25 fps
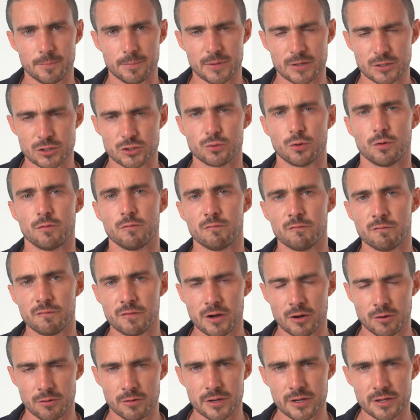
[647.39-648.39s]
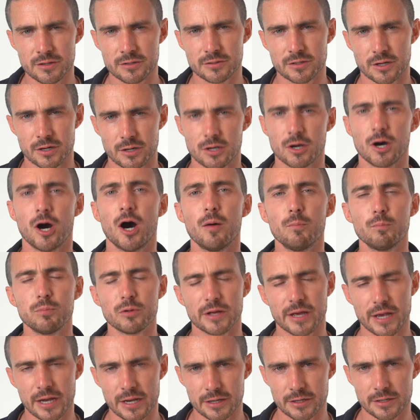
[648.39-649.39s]
into a very
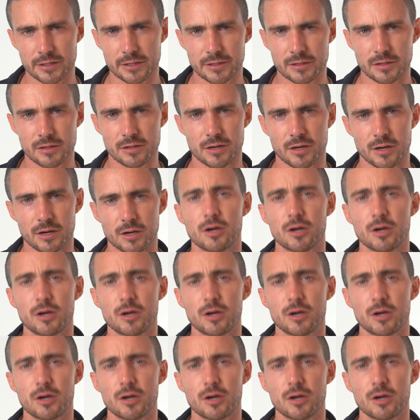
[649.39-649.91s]
complicated